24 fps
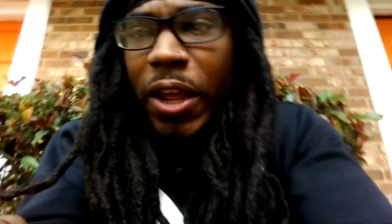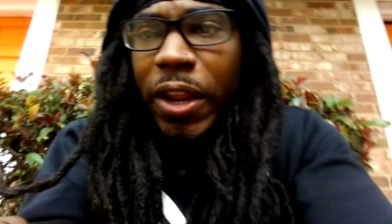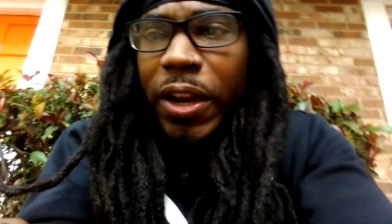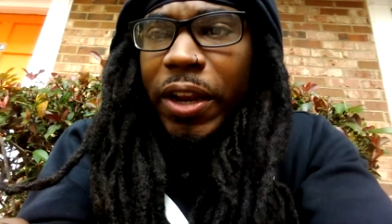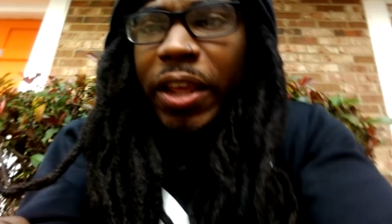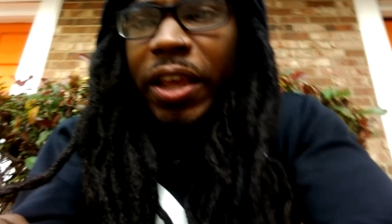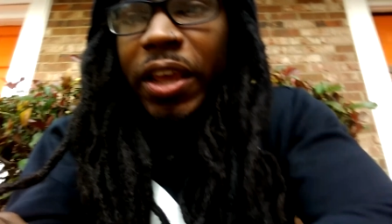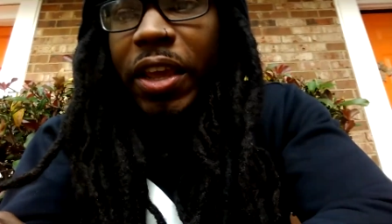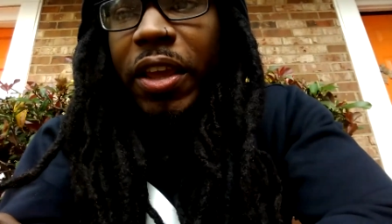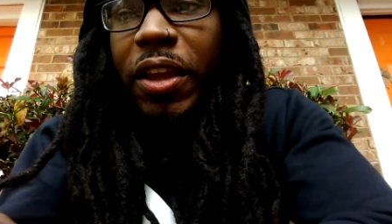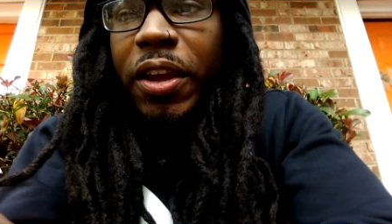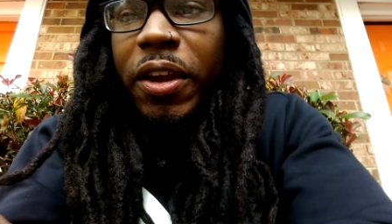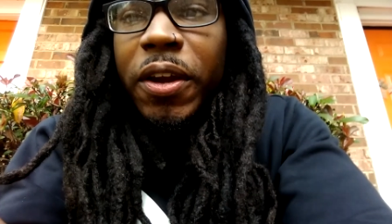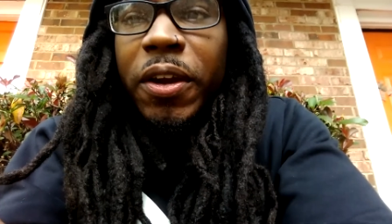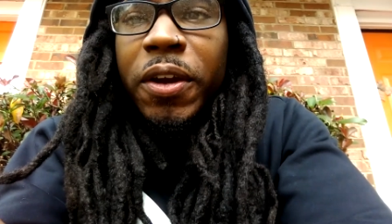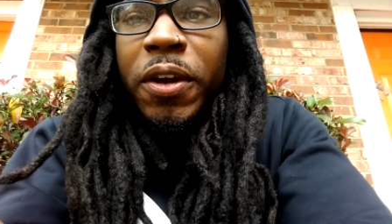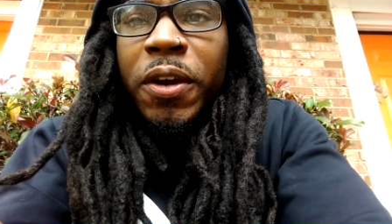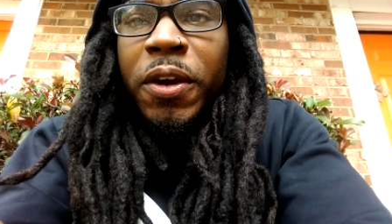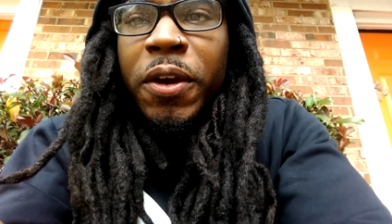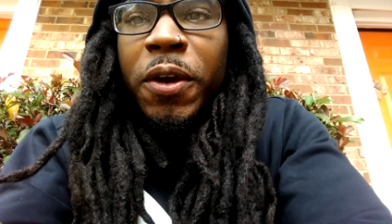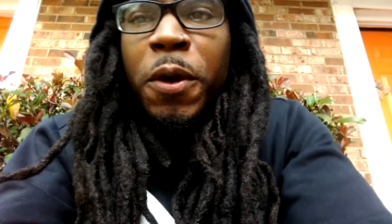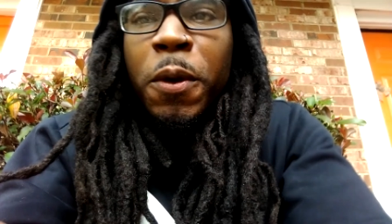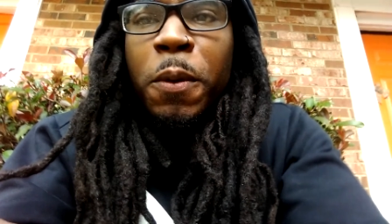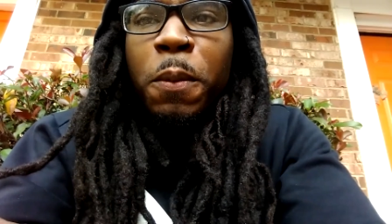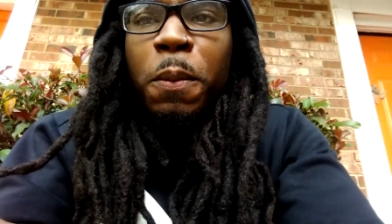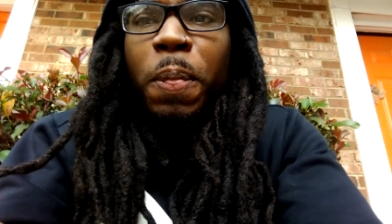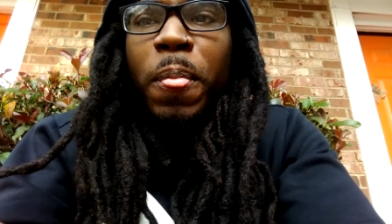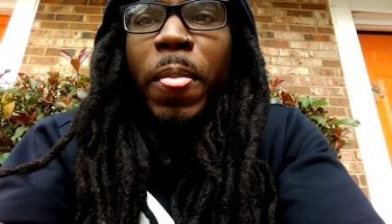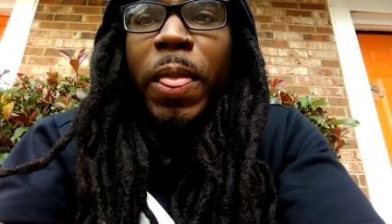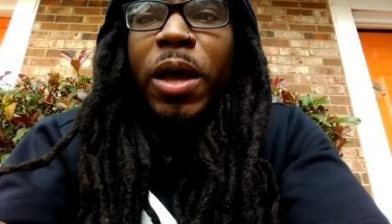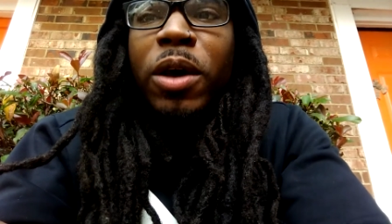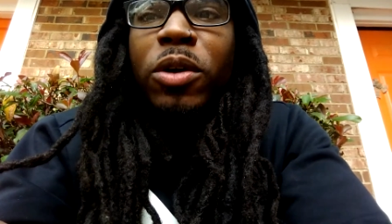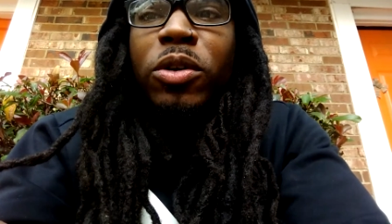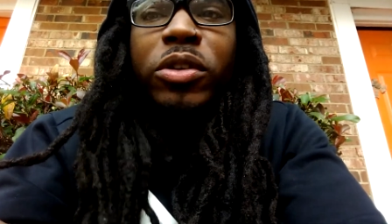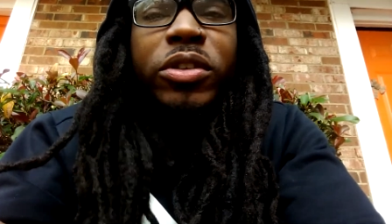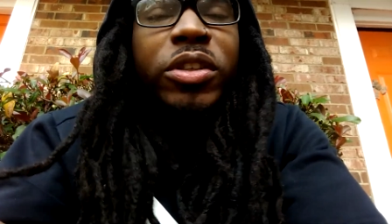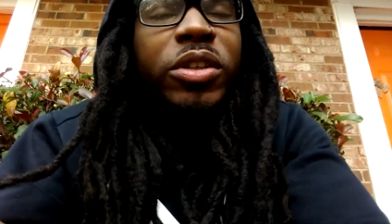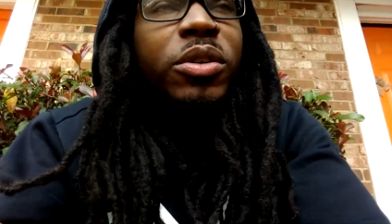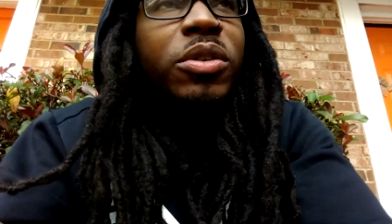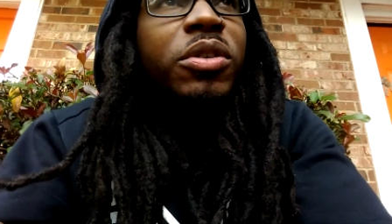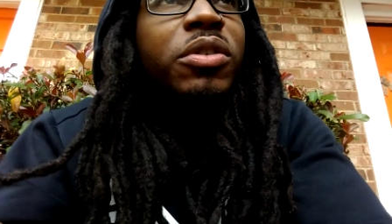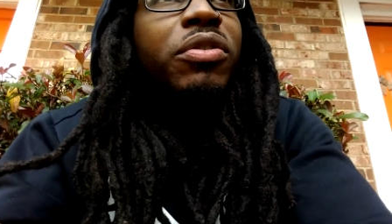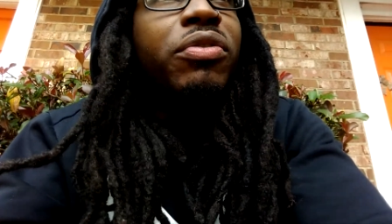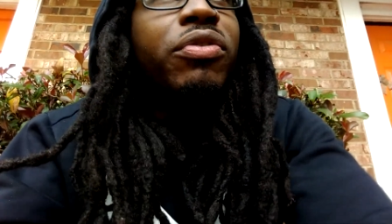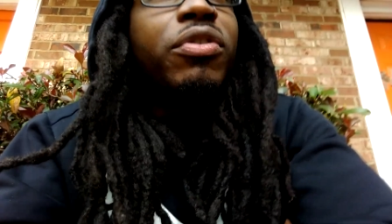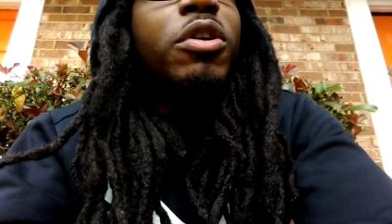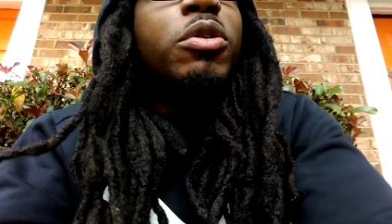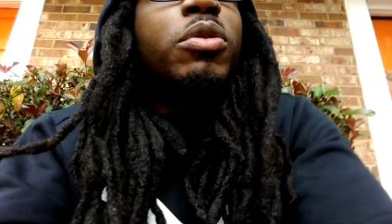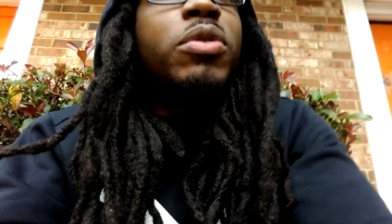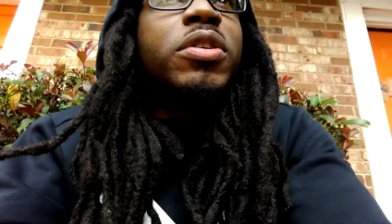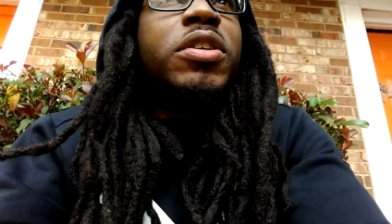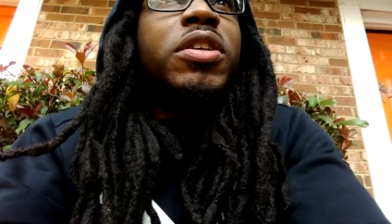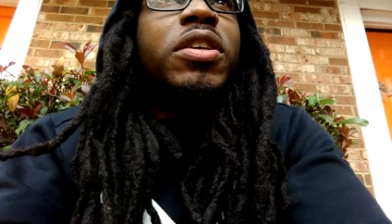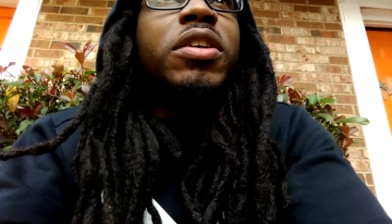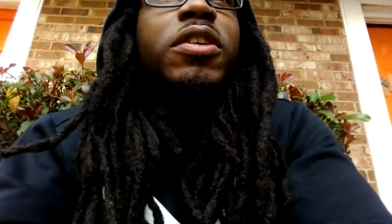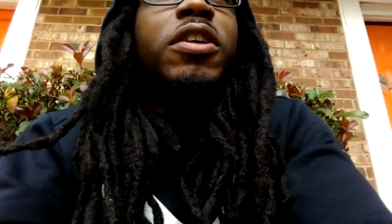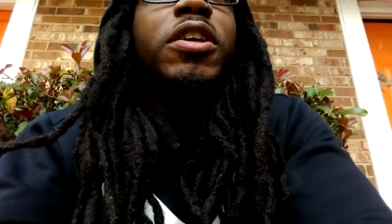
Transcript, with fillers: lie, they they on a certain frequency